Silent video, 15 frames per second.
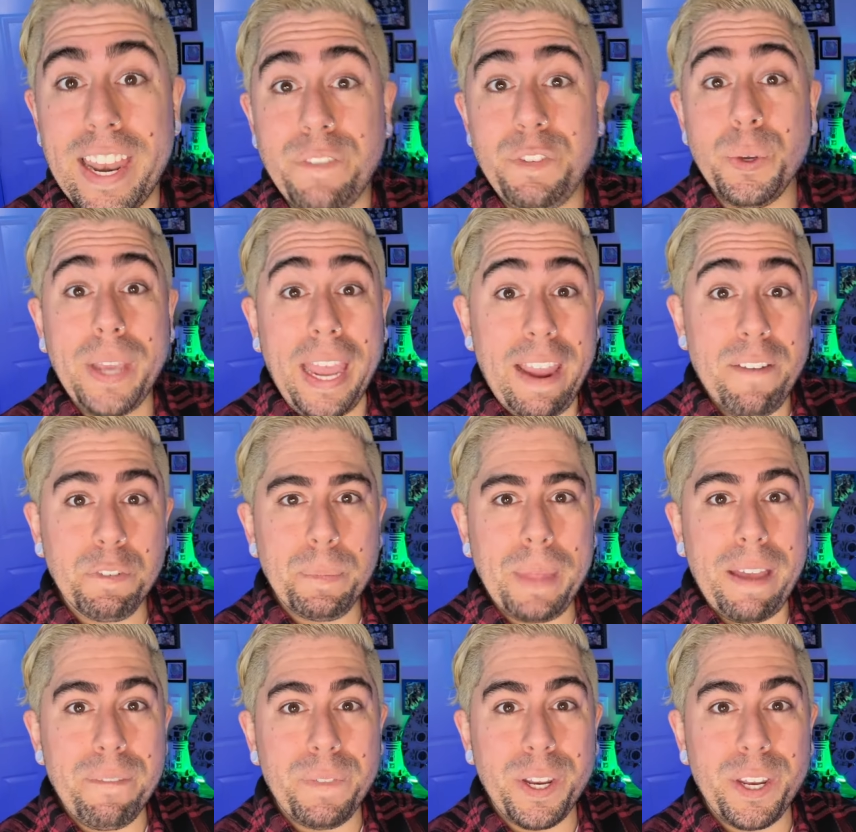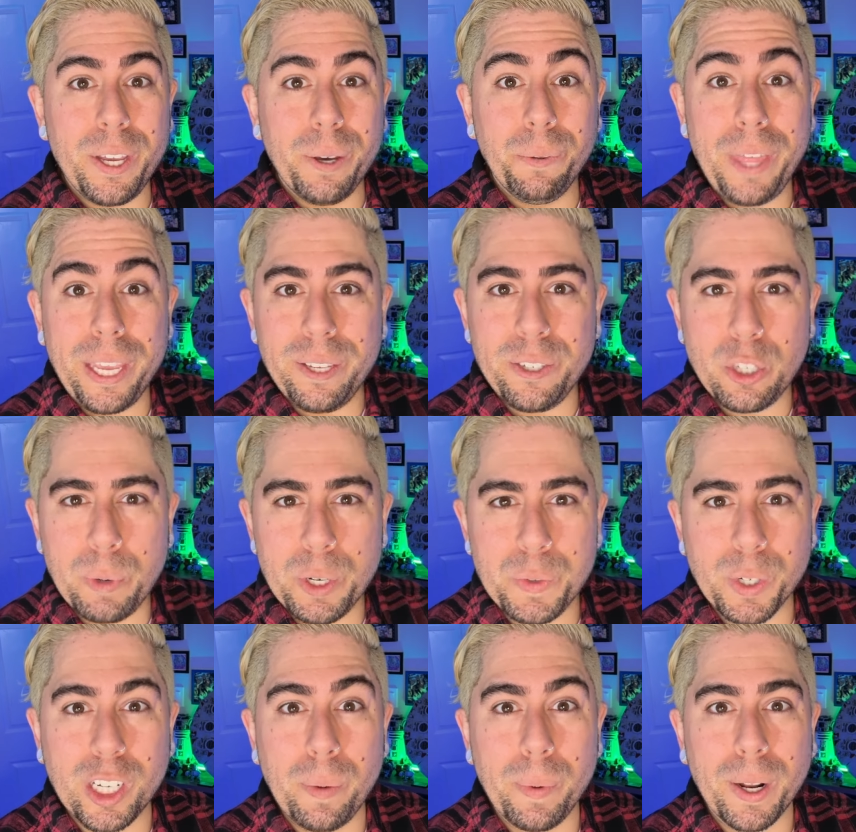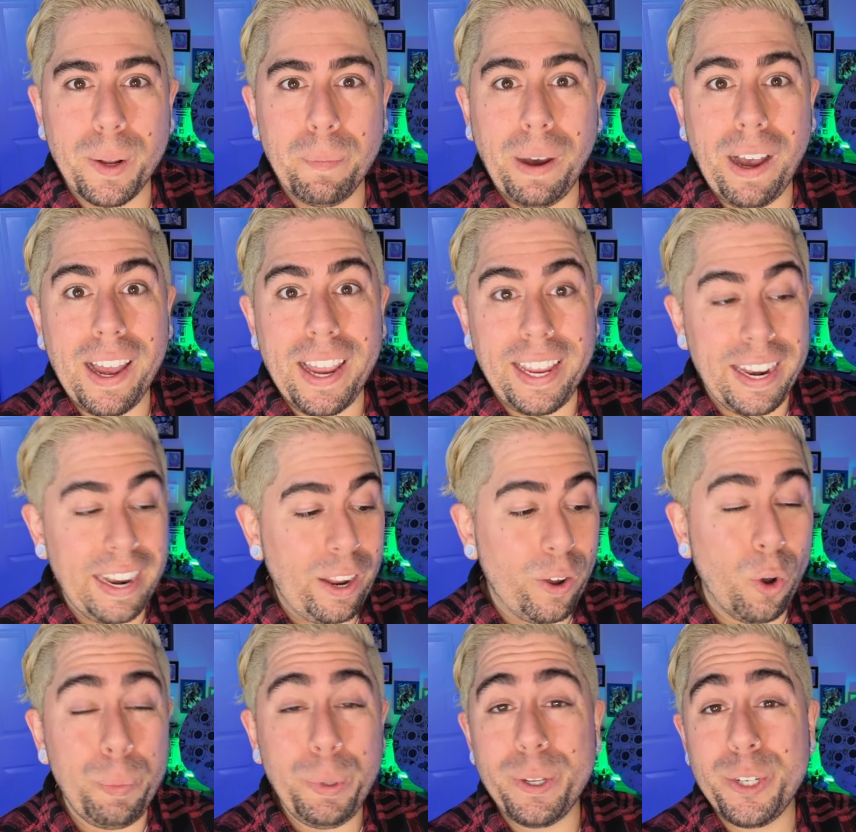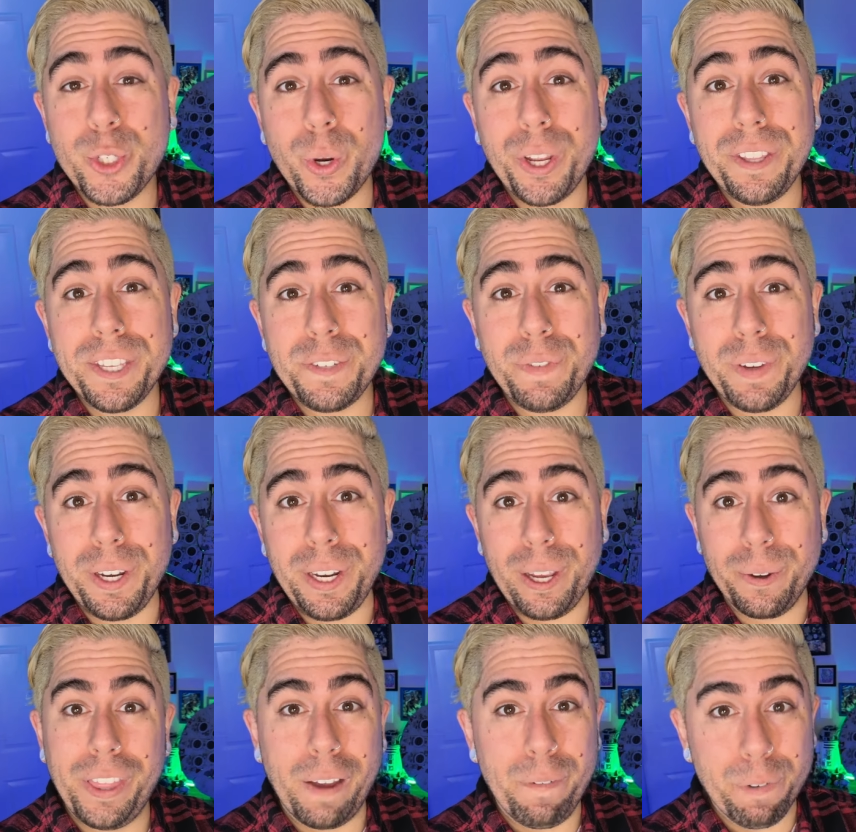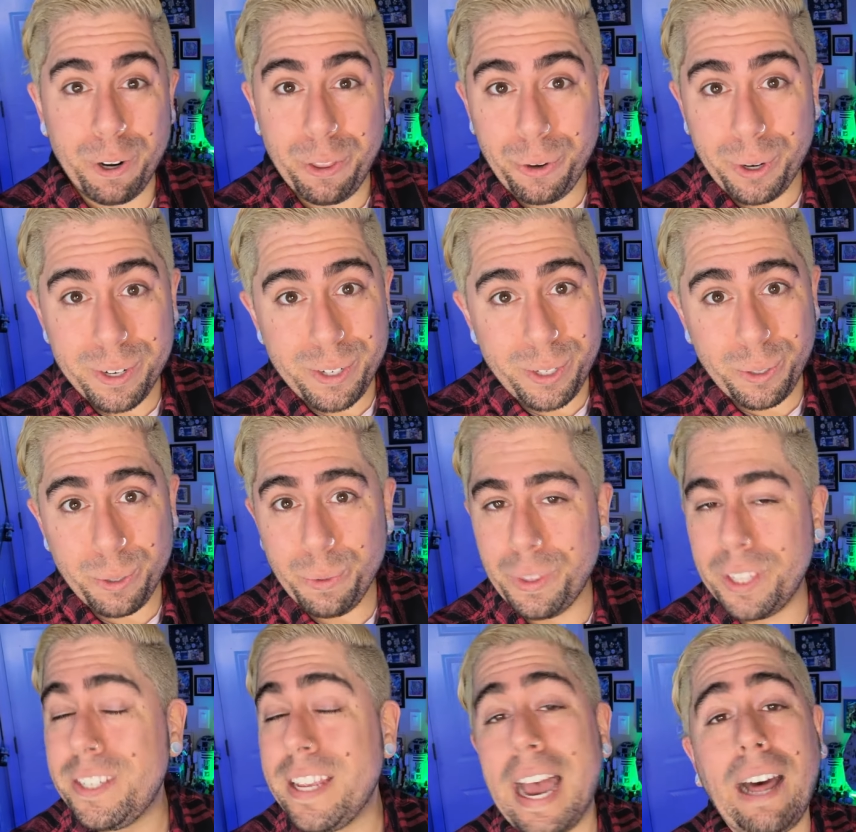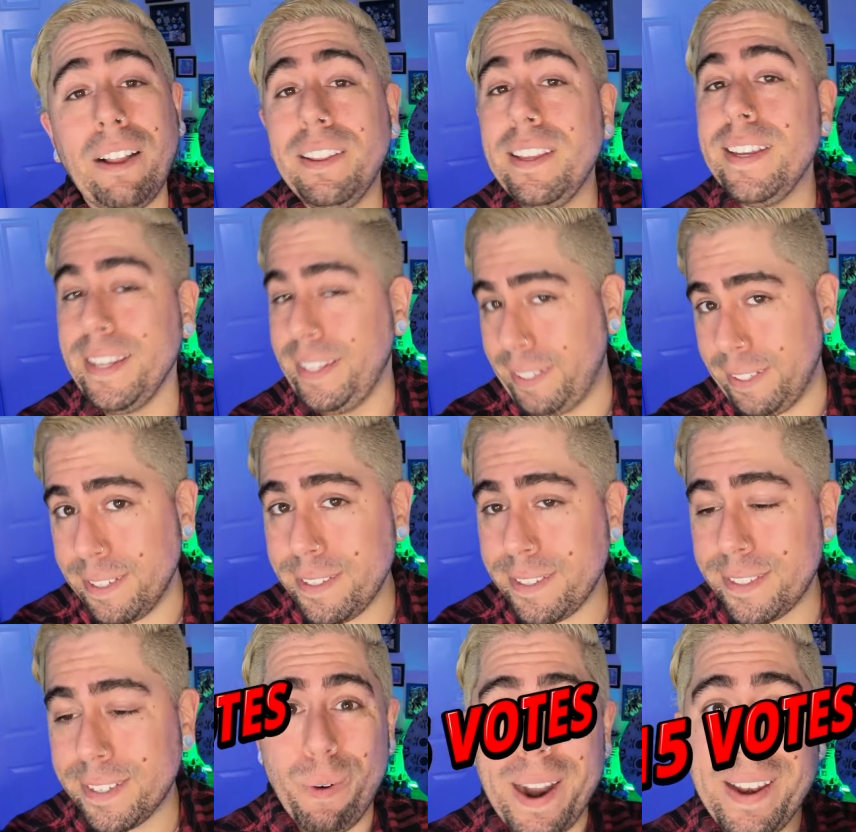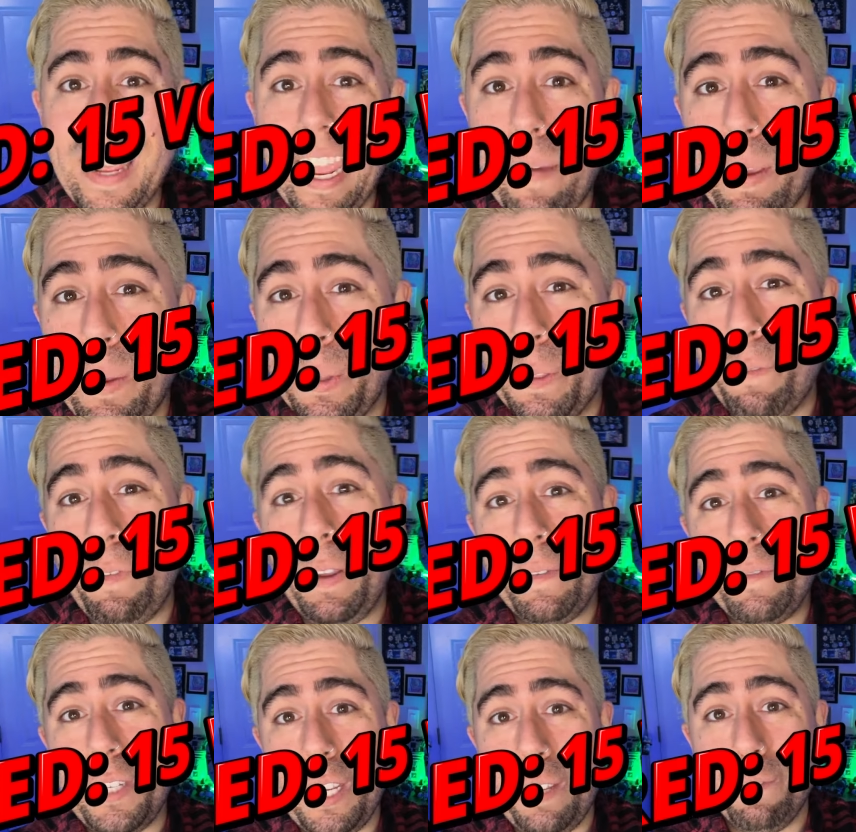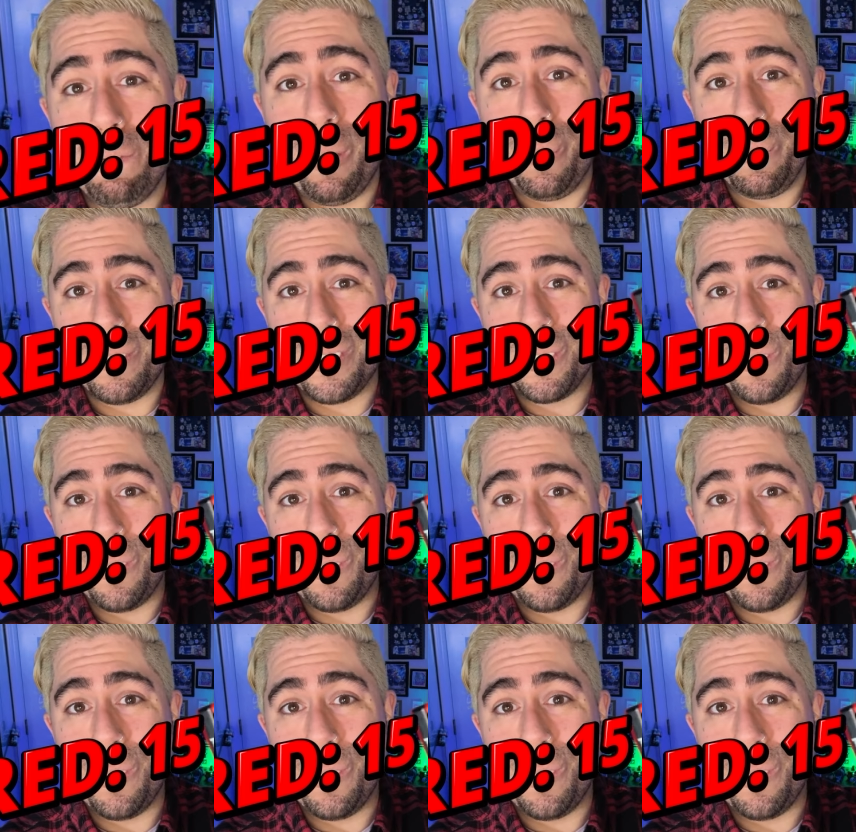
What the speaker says: if you came from that video, thank you so much for coming on by, and I hope you enjoy this video. Without further ado, the tally is red came in with 15 votes